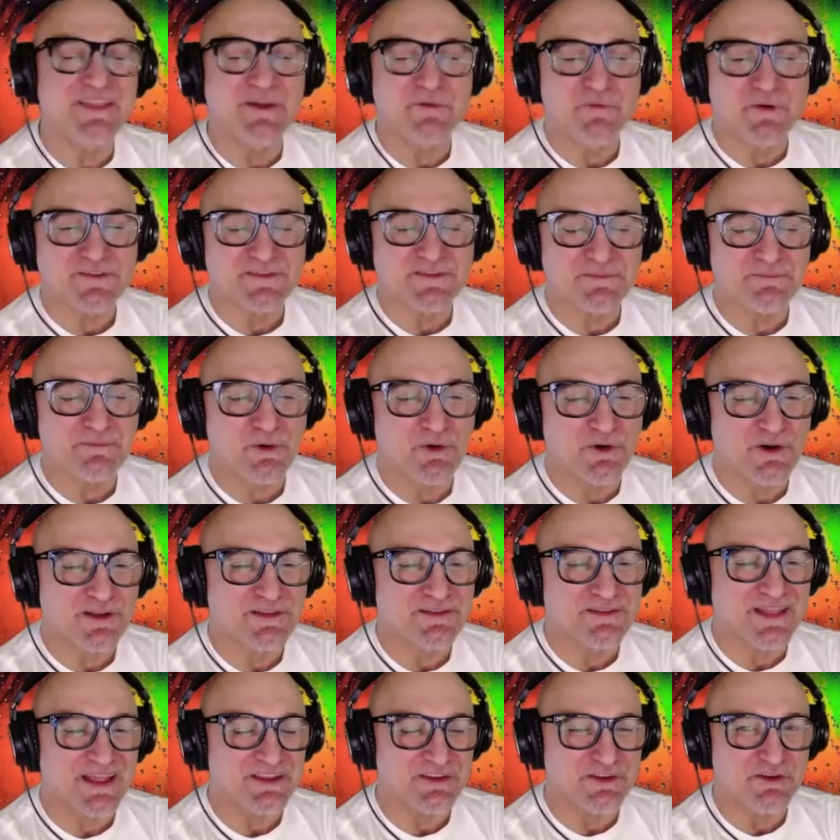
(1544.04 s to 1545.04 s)
there was I, a point
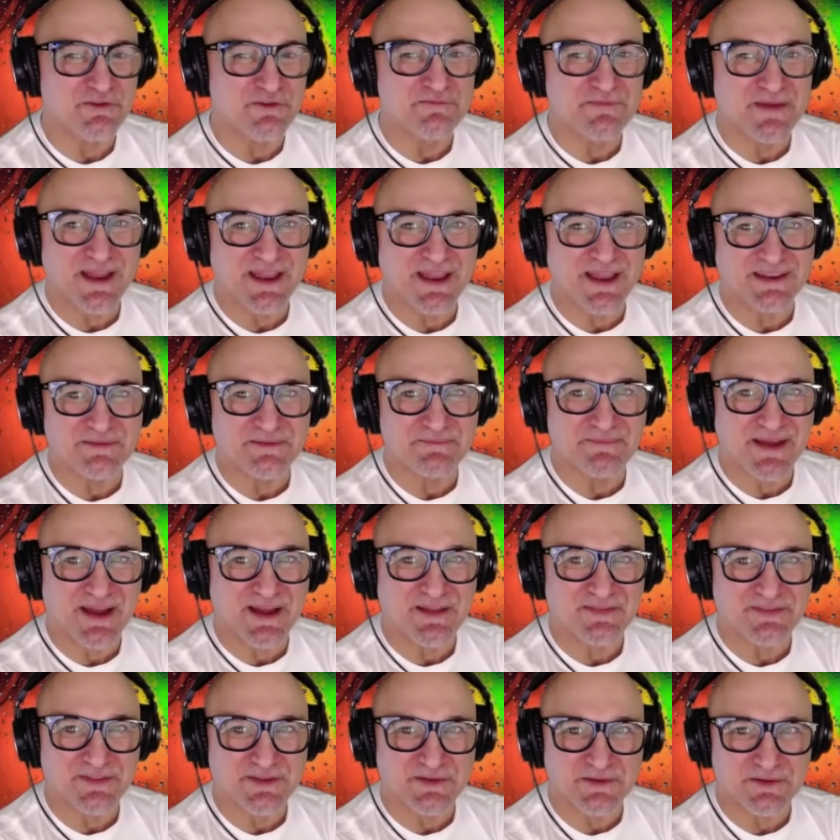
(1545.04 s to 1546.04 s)
that you made
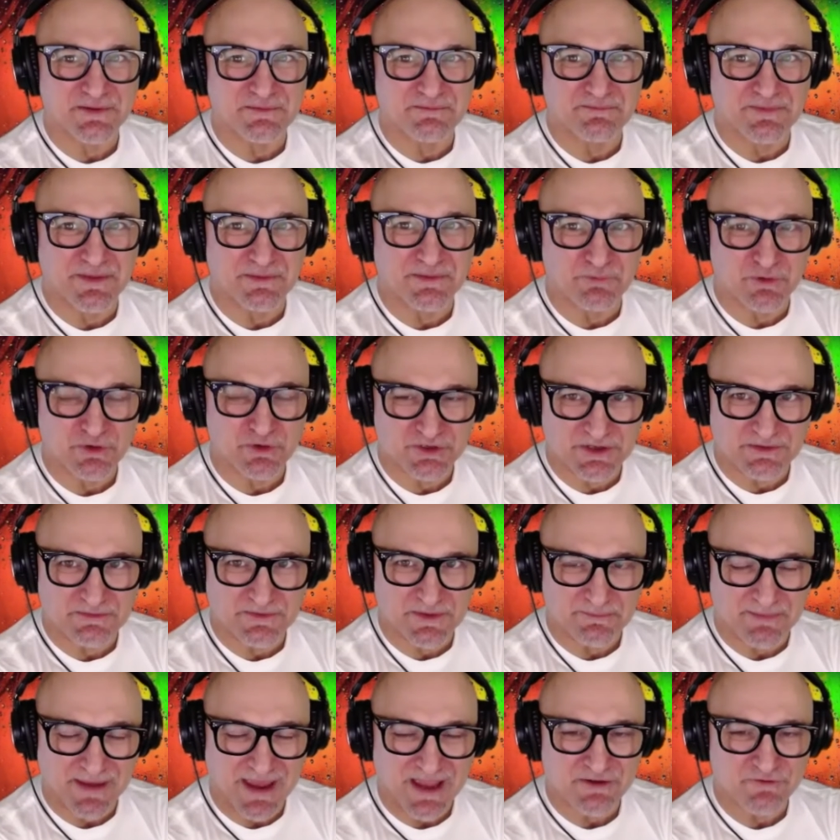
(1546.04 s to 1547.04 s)
about the, the pushing the
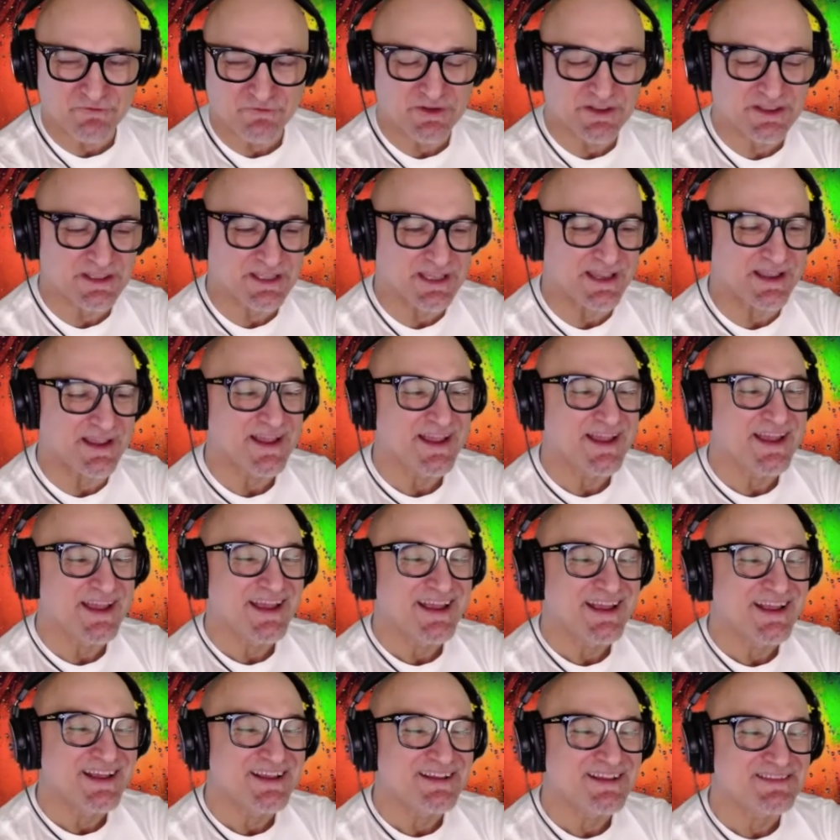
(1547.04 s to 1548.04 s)
boundary thing.
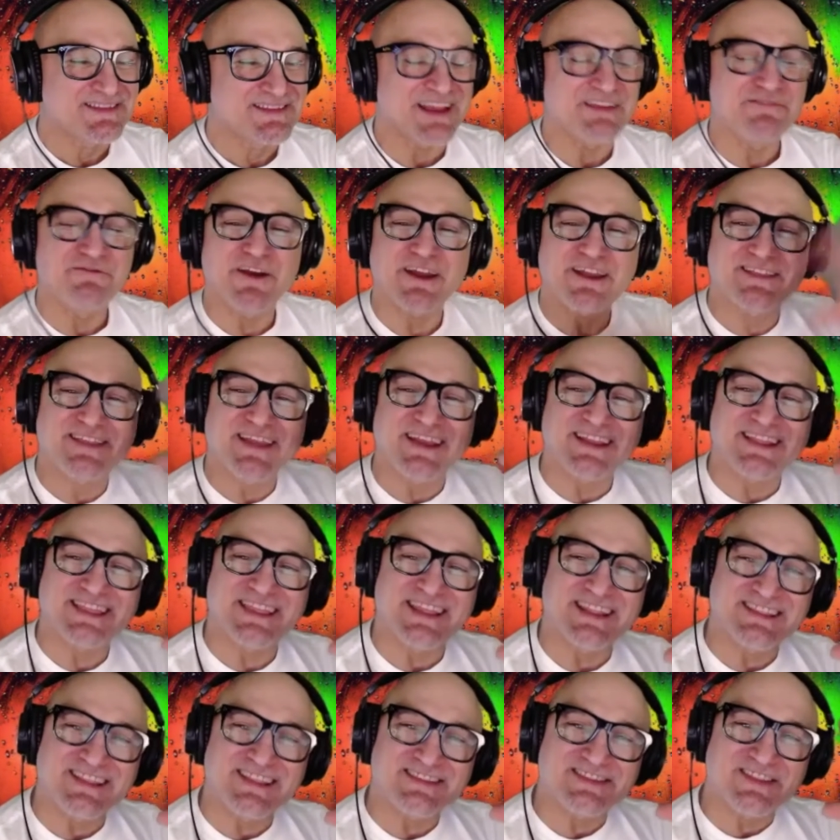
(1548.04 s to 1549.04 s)
They, rec- they
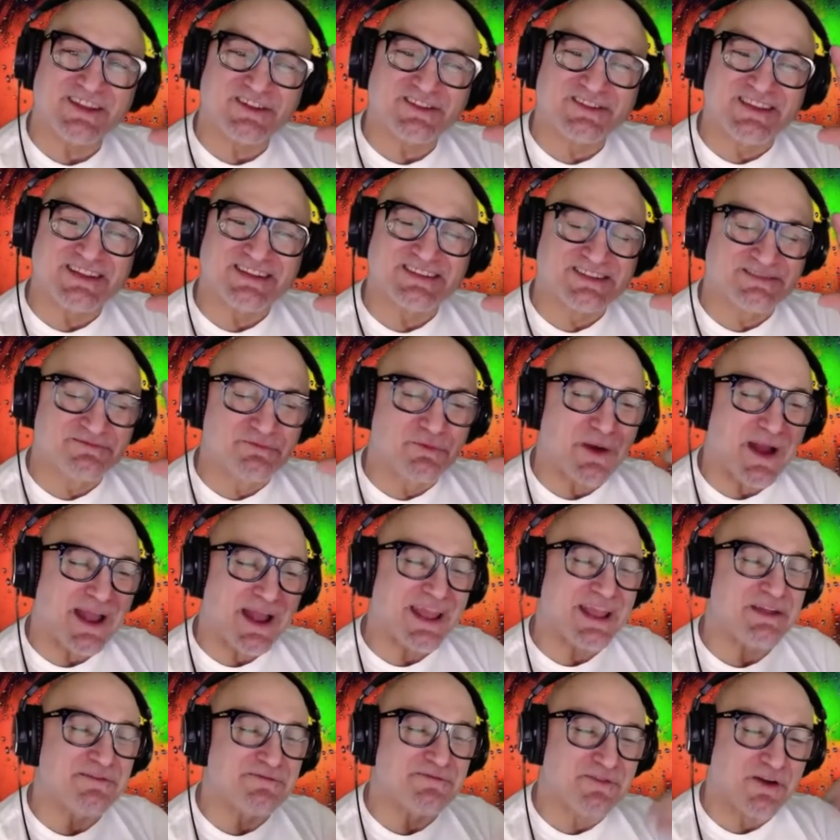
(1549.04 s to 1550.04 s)
think that the, this
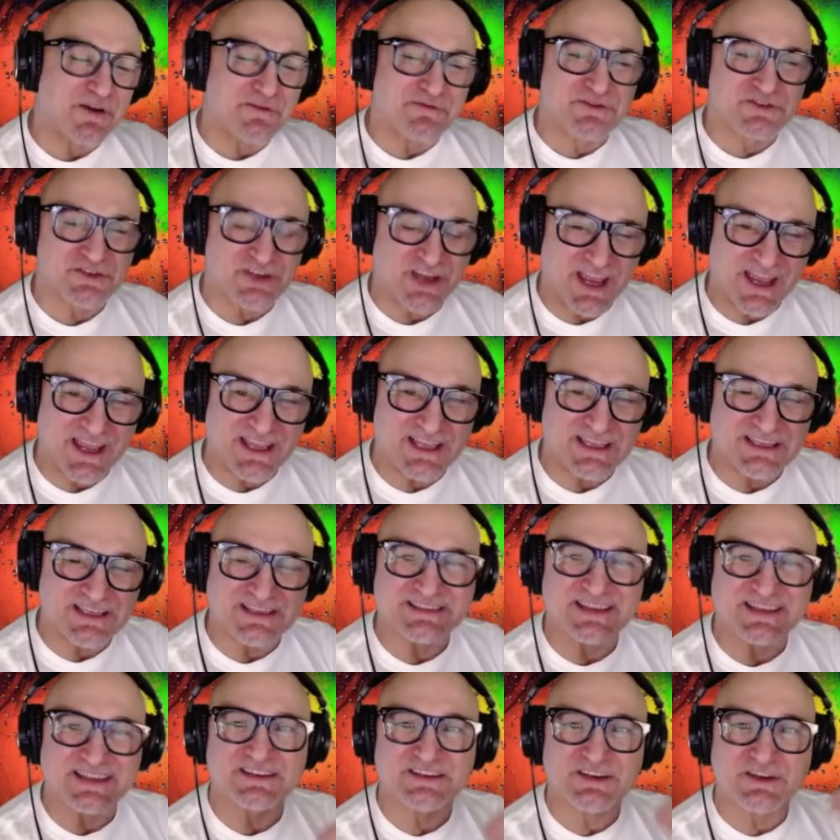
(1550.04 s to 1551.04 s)
wave of change is
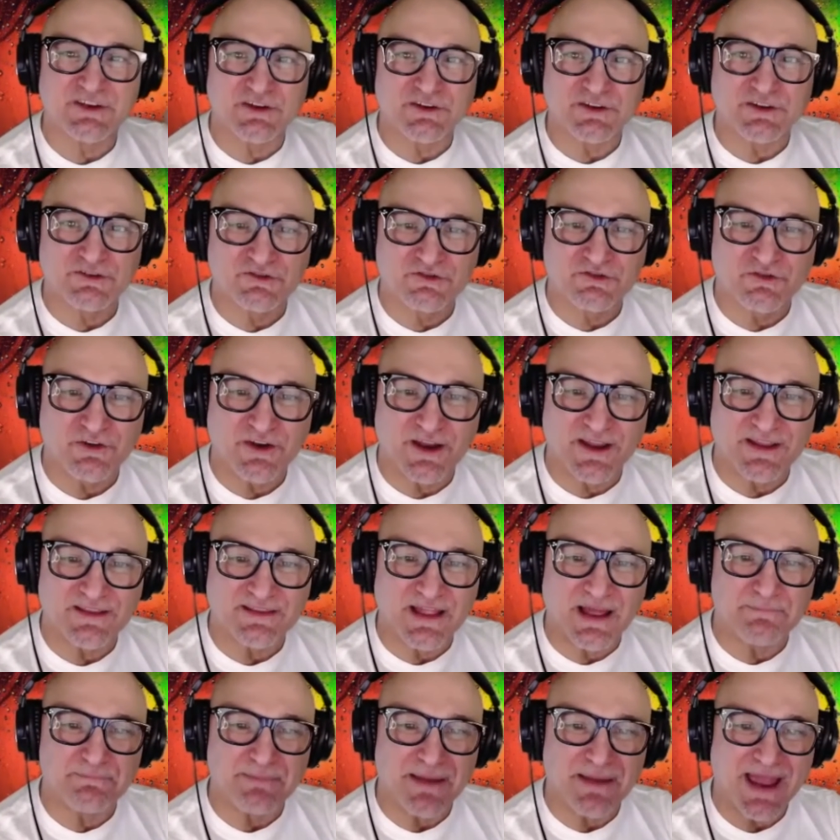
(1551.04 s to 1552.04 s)
actually going to create
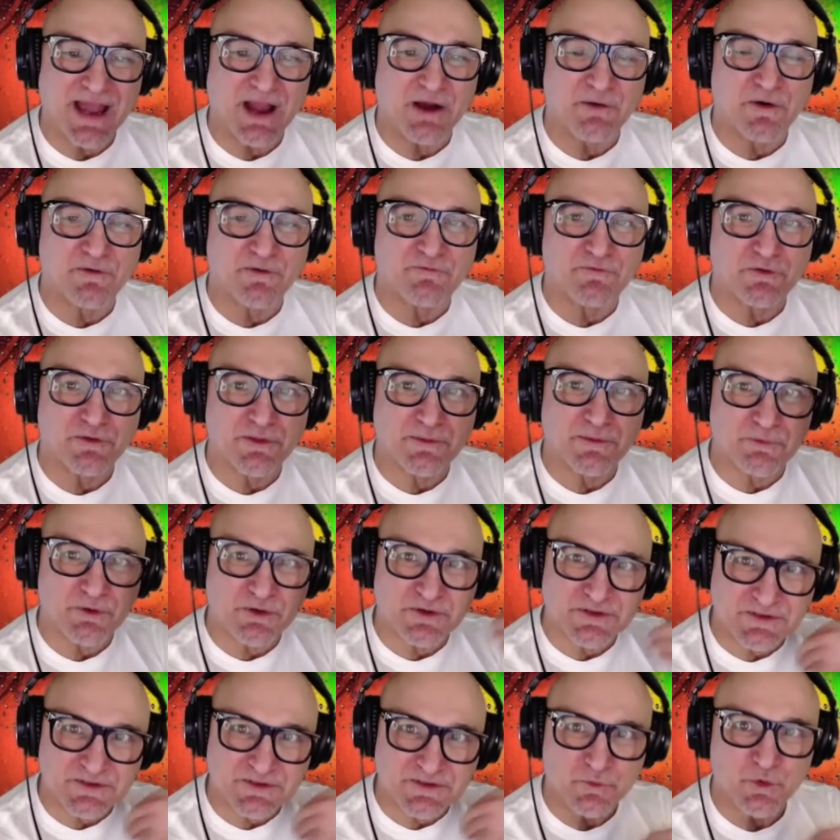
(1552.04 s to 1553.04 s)
a power for the
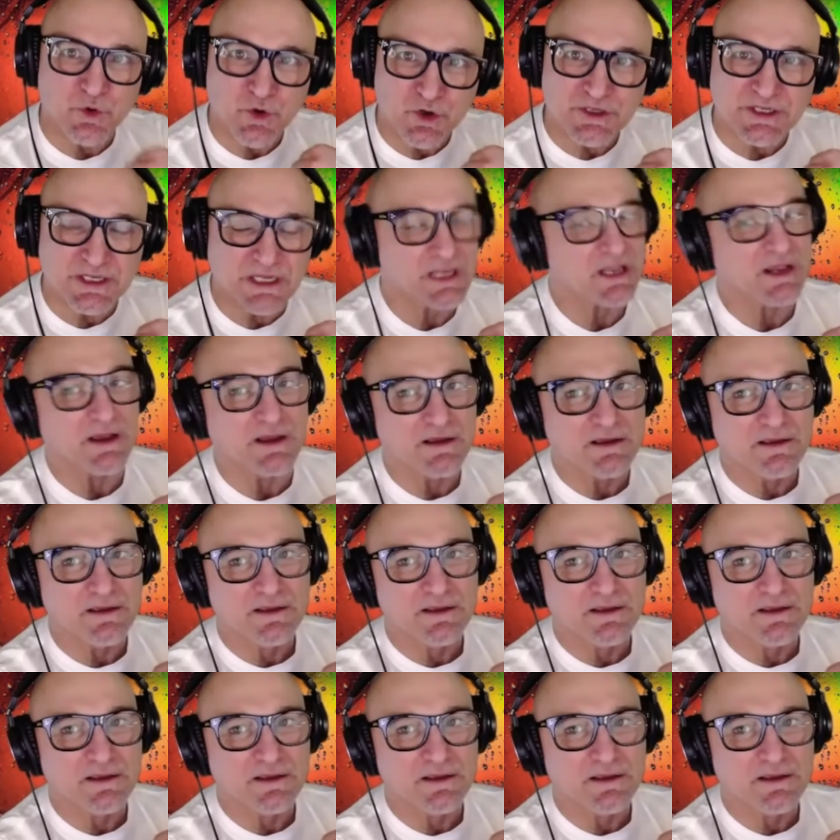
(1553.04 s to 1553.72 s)
person working.